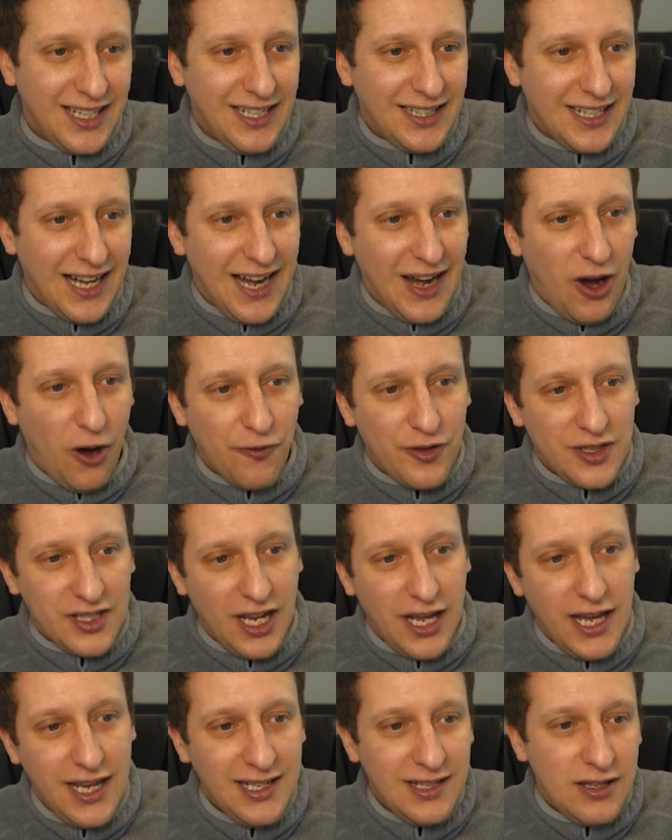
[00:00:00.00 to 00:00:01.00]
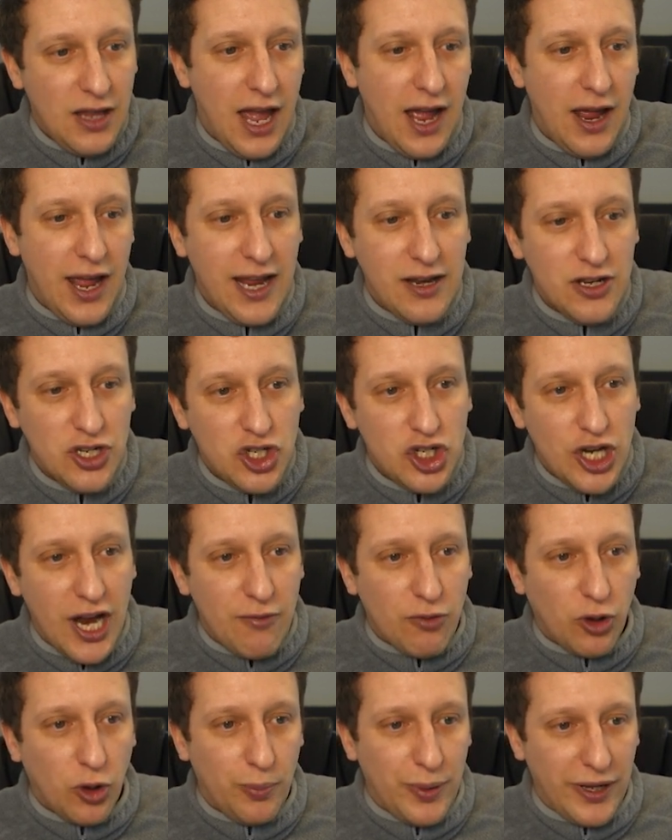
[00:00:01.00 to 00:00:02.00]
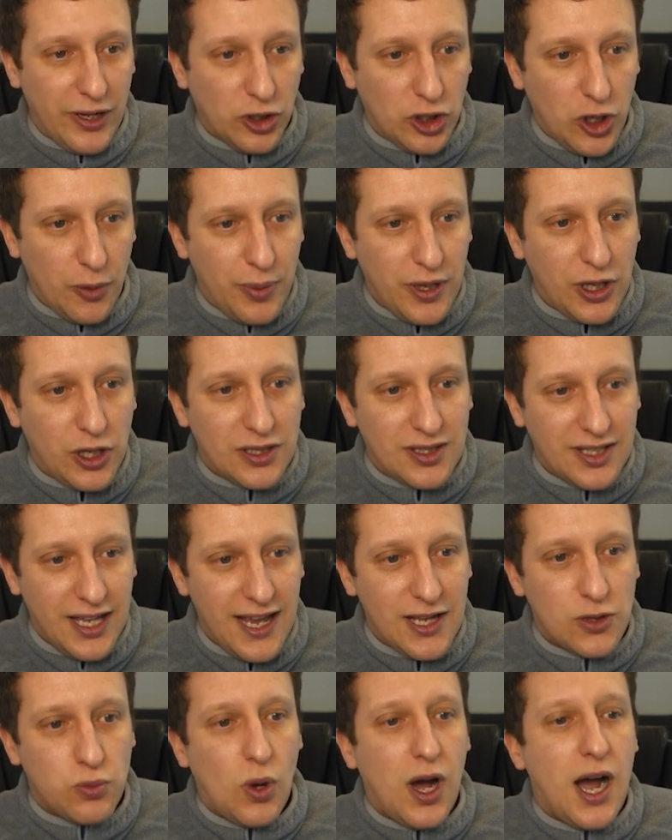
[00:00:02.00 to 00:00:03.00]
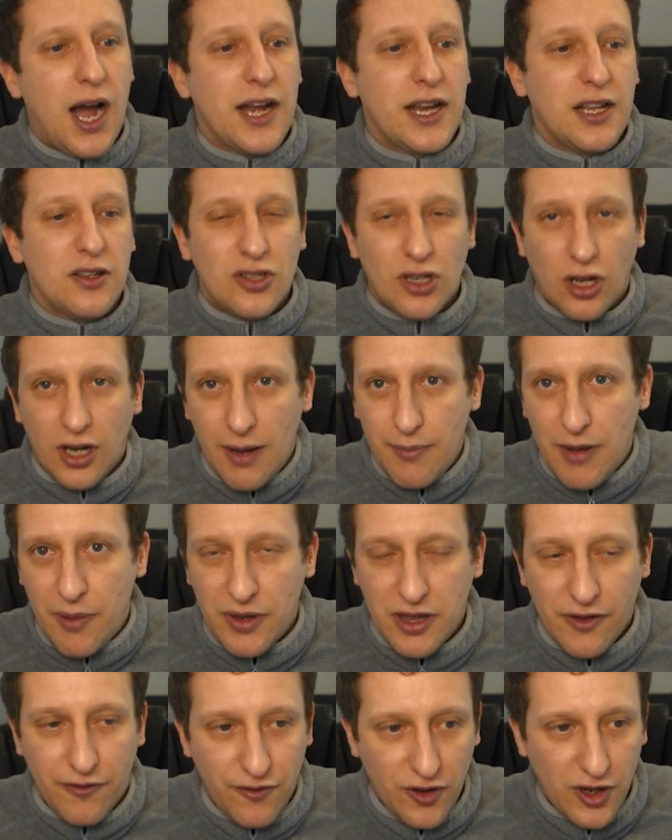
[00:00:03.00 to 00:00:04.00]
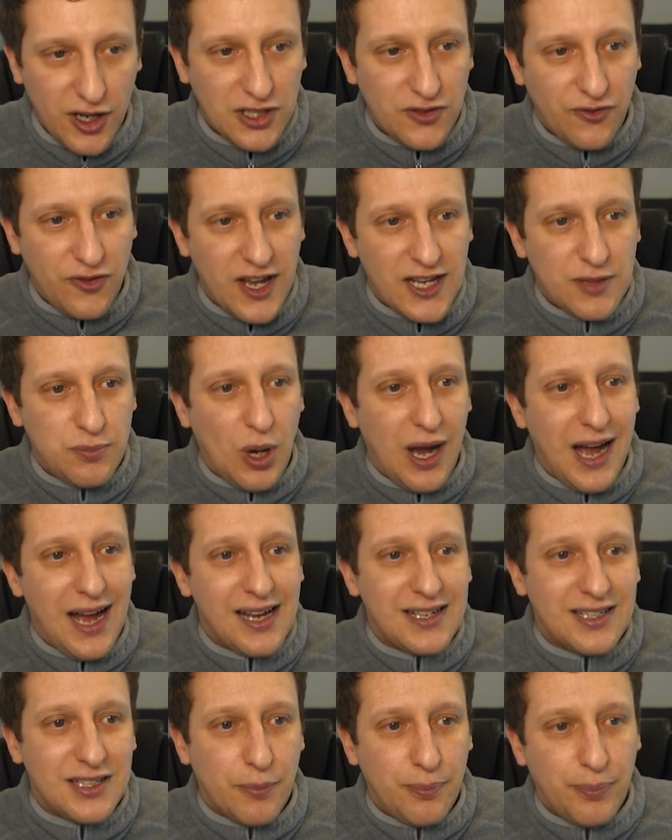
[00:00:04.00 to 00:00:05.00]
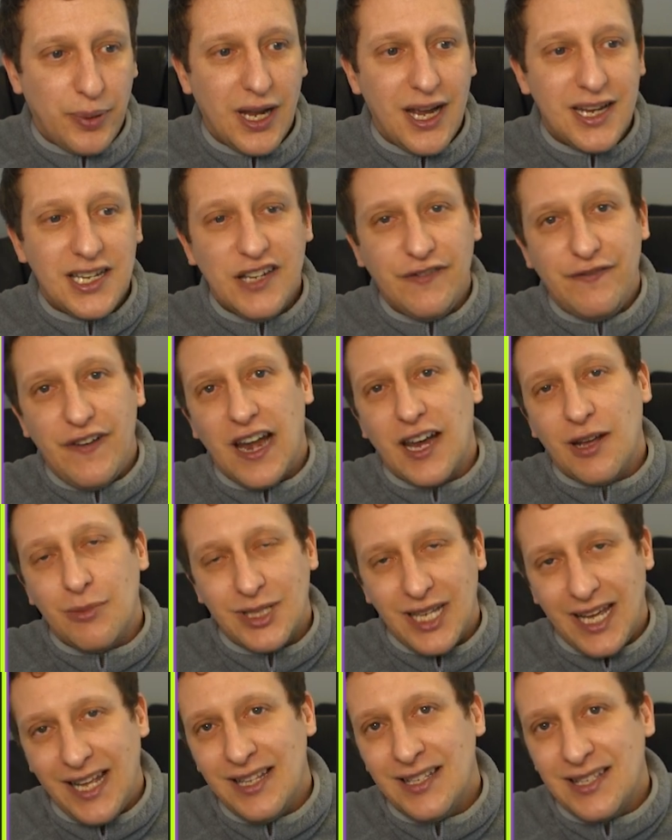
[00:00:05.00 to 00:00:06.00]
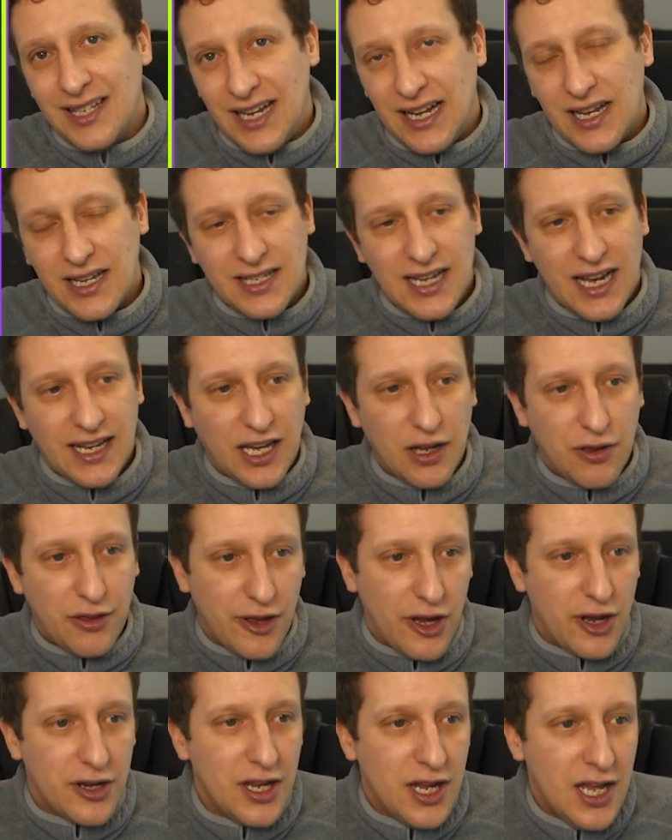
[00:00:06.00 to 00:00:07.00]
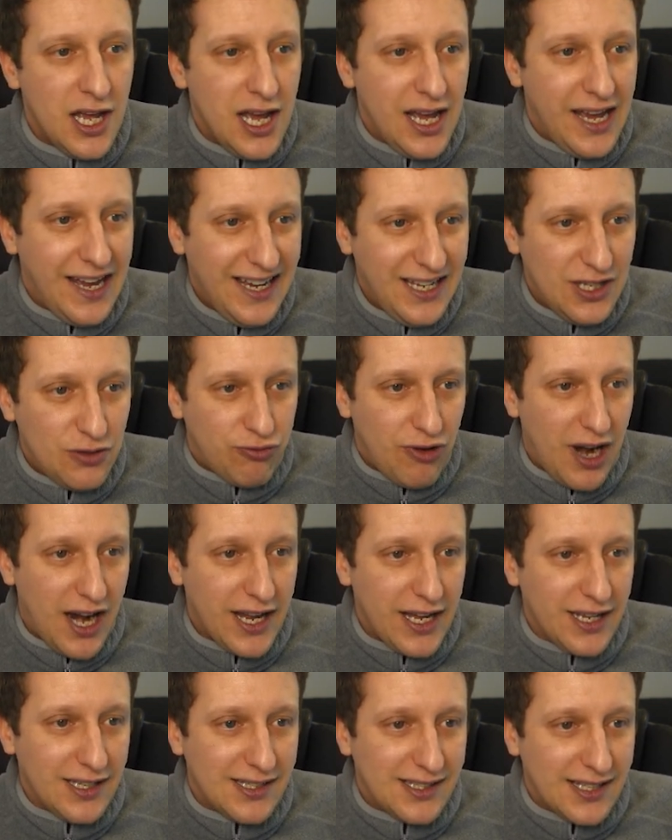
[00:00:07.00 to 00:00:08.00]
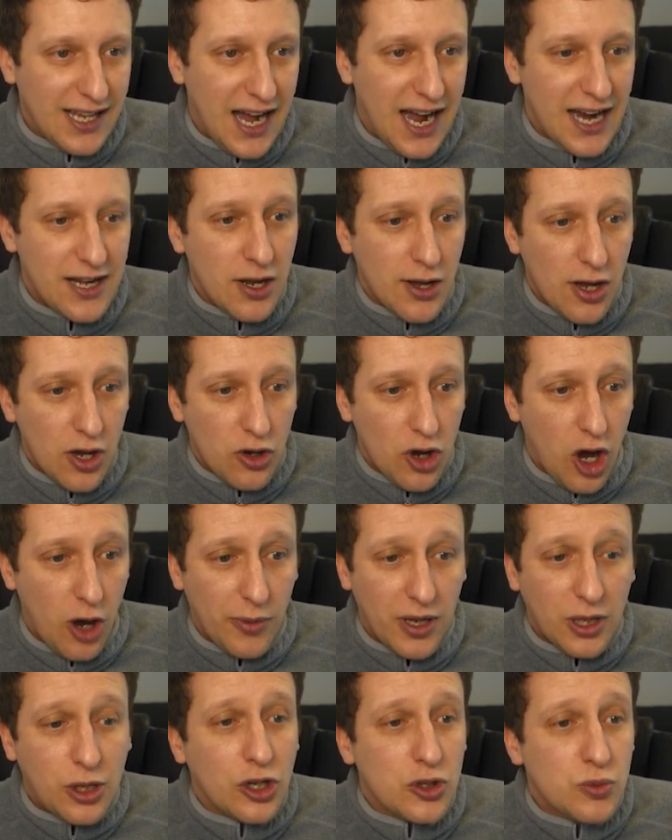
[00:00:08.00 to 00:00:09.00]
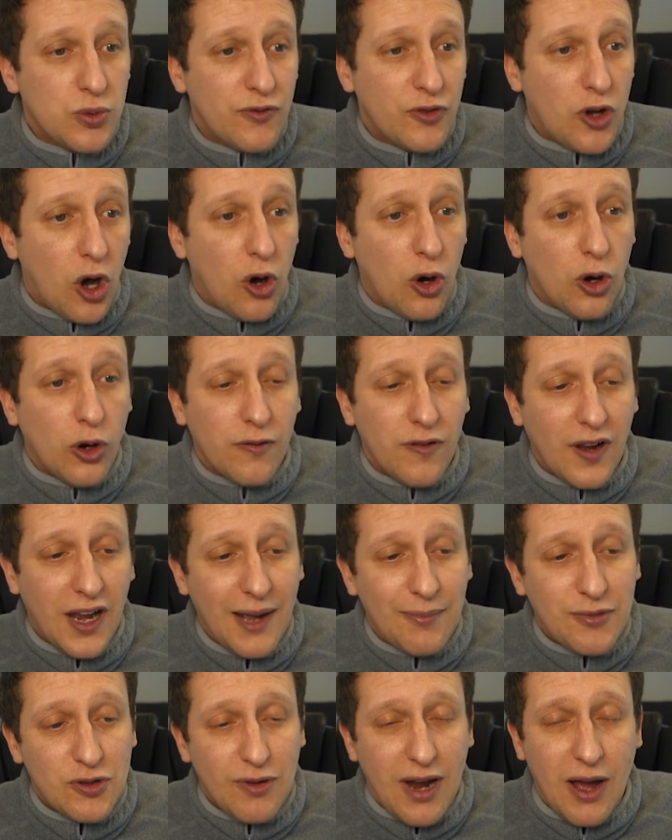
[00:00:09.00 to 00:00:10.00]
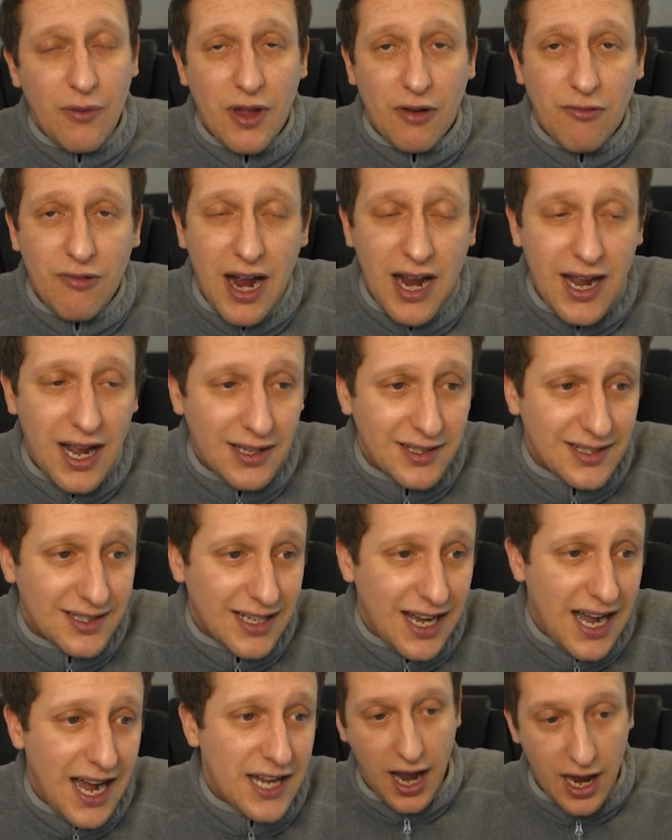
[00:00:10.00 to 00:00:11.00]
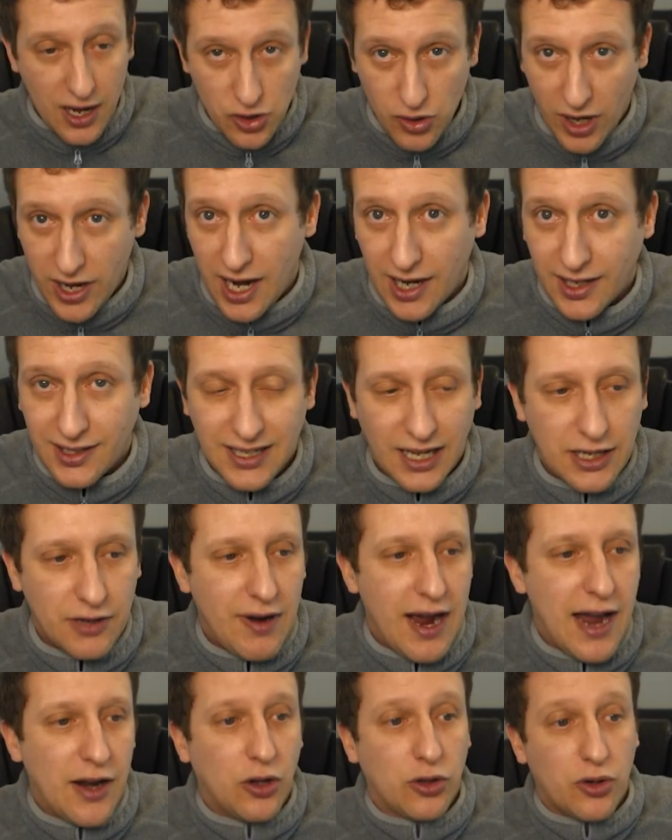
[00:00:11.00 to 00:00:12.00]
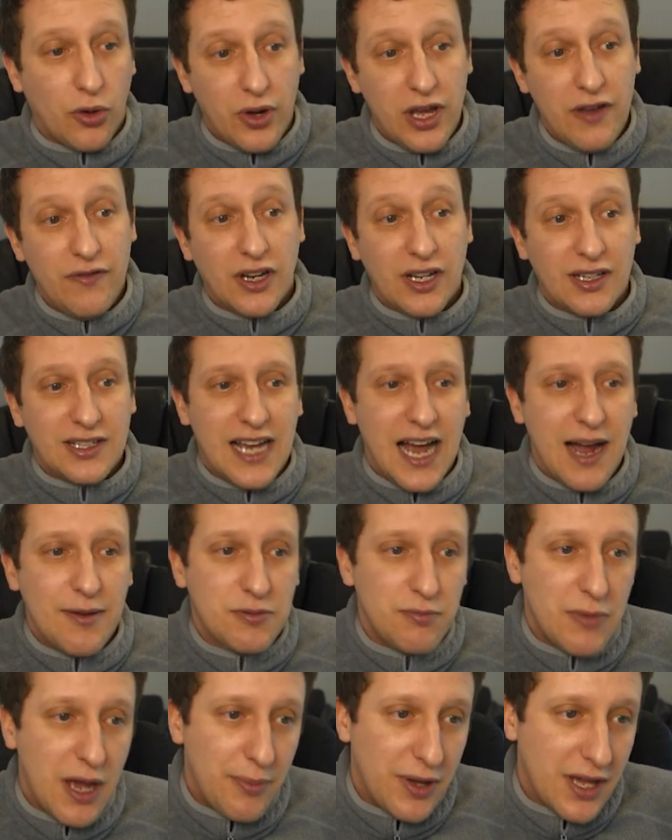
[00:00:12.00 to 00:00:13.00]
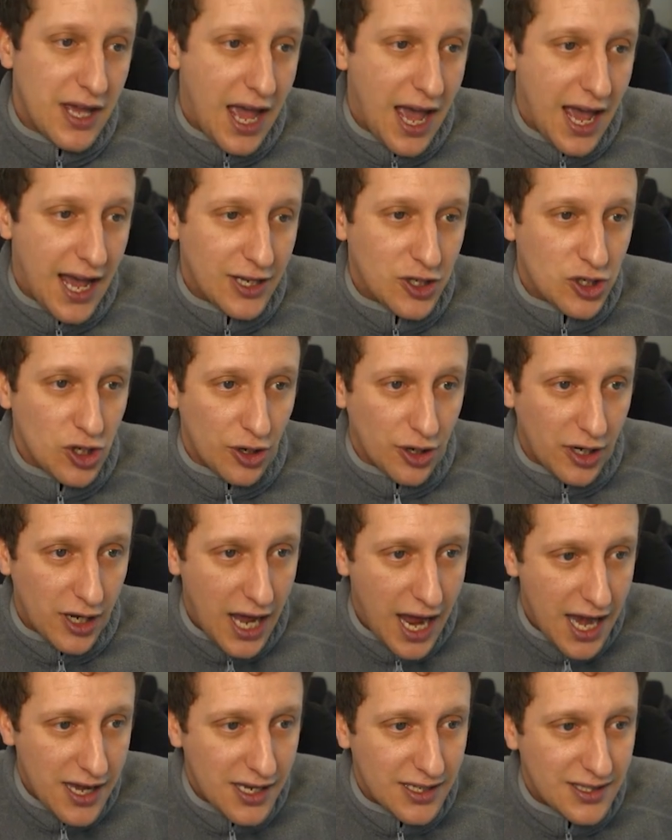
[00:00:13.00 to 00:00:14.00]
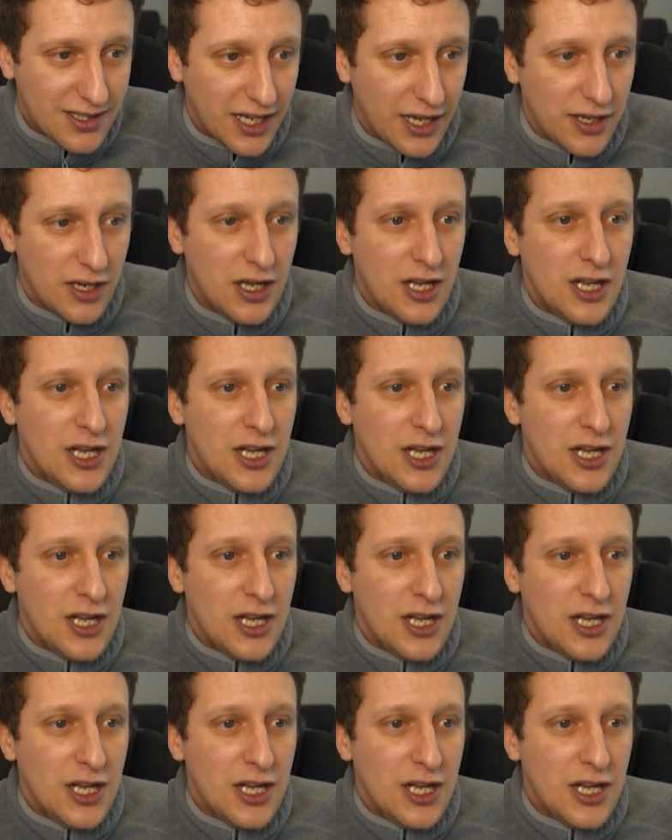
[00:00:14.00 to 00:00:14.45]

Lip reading: that obviously he's in general build-up, he stays wide in sort of like maybe the first phase, but as the play develops into that attacking third, he's right inside. Normally because we've got overlaps around the right-hand side, Trent Alexander-Arnold, or even at times maybe a Jordan Henderson.